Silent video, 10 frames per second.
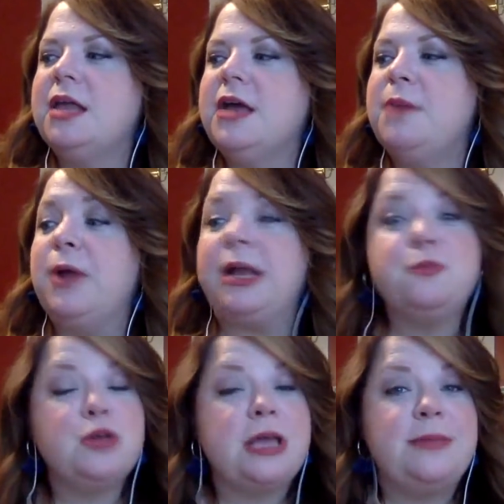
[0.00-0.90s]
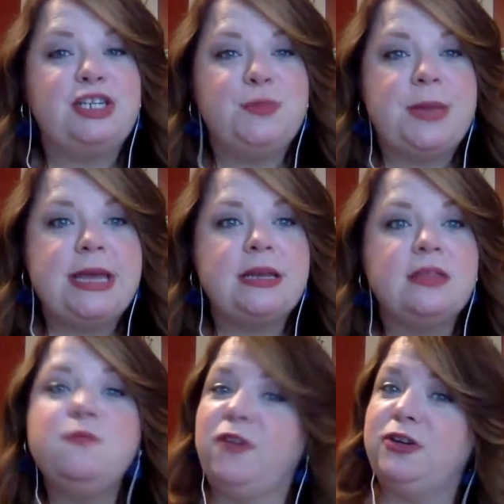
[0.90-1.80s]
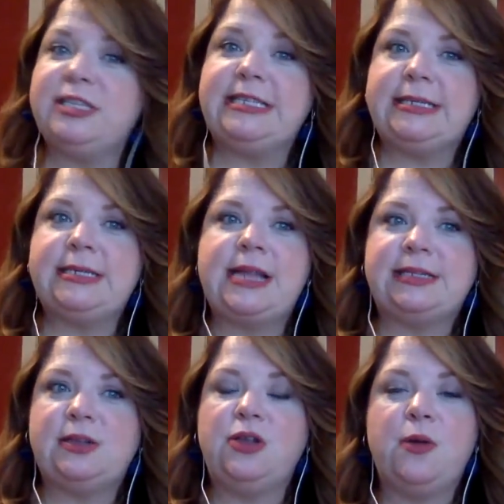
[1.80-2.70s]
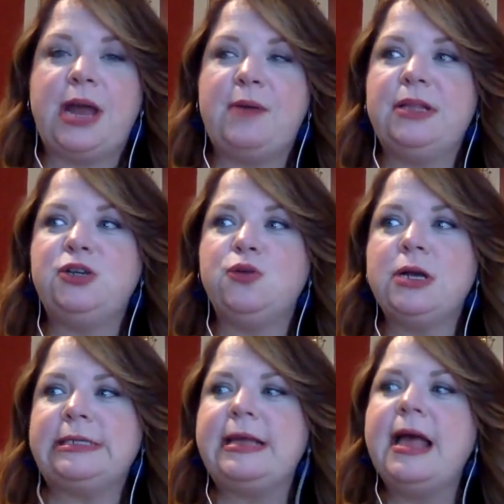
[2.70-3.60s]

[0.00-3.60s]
Unbreakable Kimmy Schmidt, the first season. That's the only one I will endorse.